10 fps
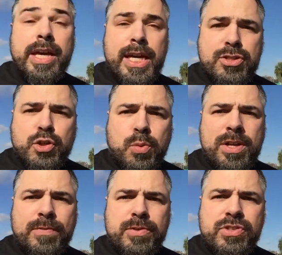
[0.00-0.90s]
It's the
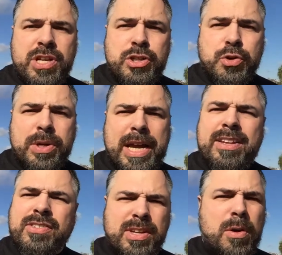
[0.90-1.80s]
21st century
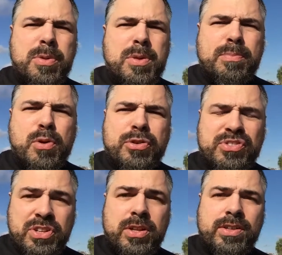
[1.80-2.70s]
and south of the border
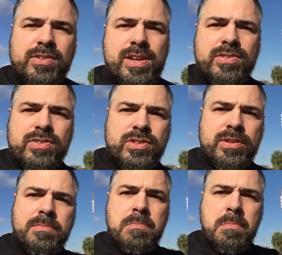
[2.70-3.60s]
still exists,
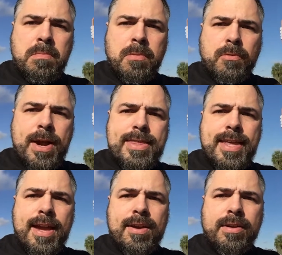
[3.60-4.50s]
right
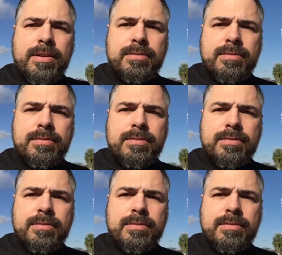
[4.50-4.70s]
there.